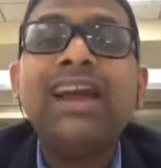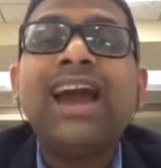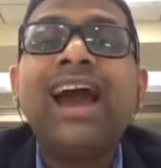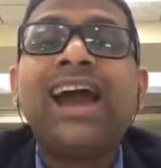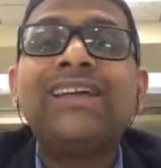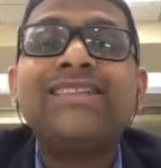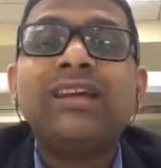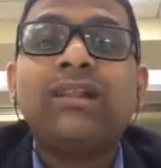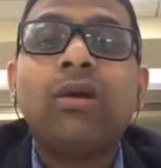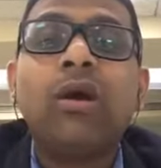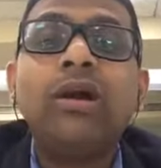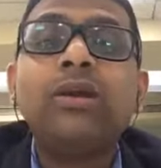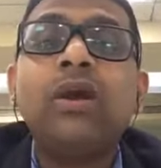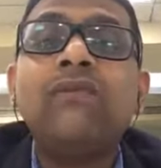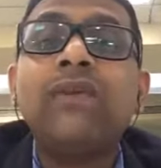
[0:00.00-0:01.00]
has a
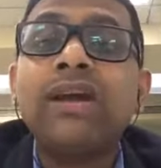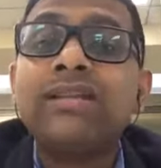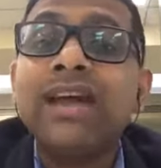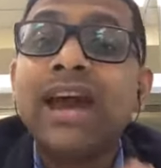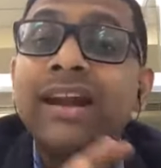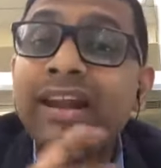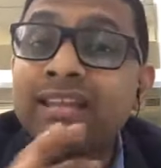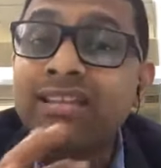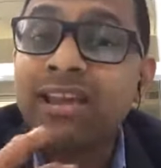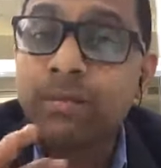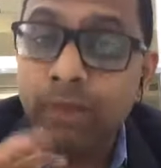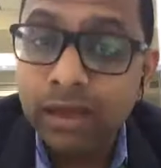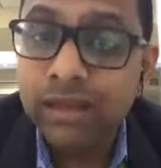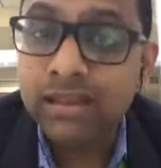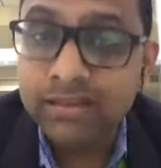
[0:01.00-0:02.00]
lot of hazardous
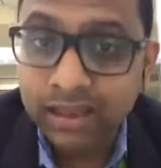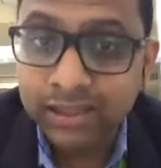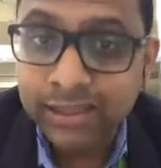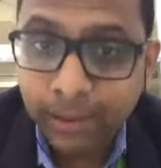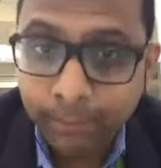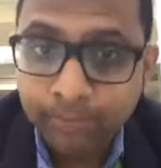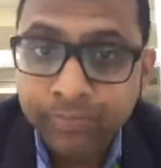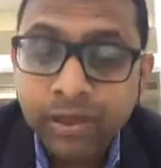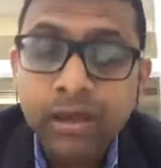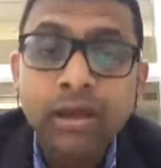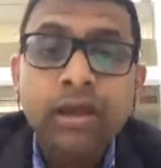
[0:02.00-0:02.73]
chemicals in them.